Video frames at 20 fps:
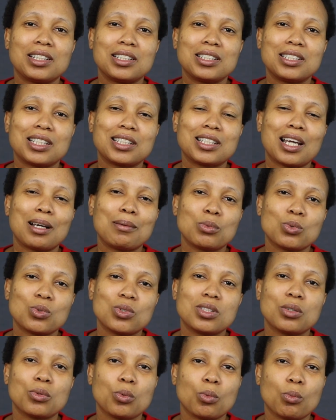it, it comes
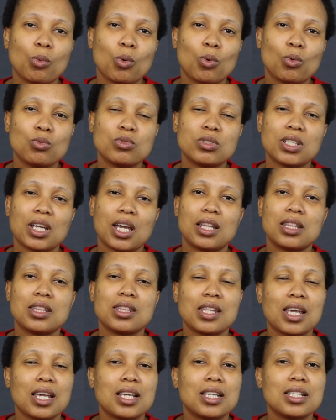with the remote,
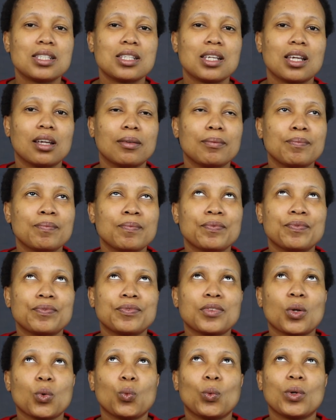and there is
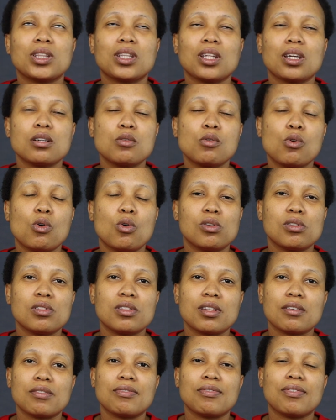what they call
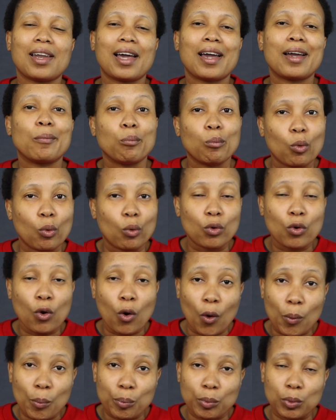the Fly More
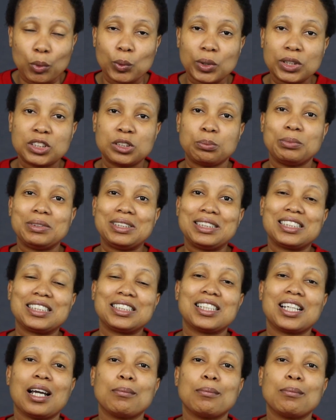combo, which means it